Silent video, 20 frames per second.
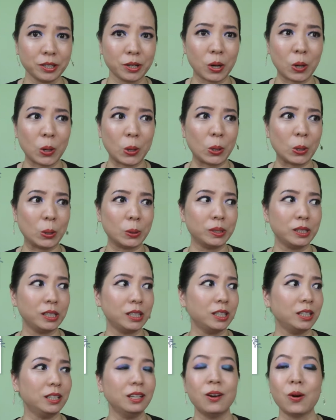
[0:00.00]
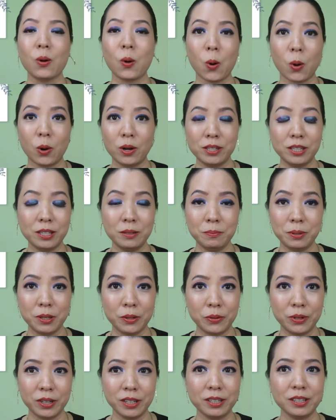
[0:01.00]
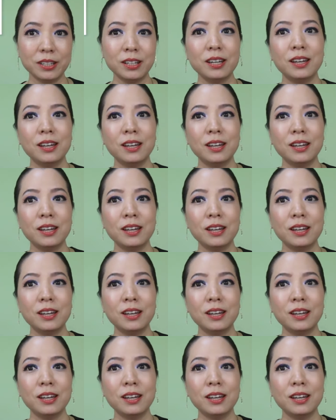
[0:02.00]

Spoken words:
or the quarantine period.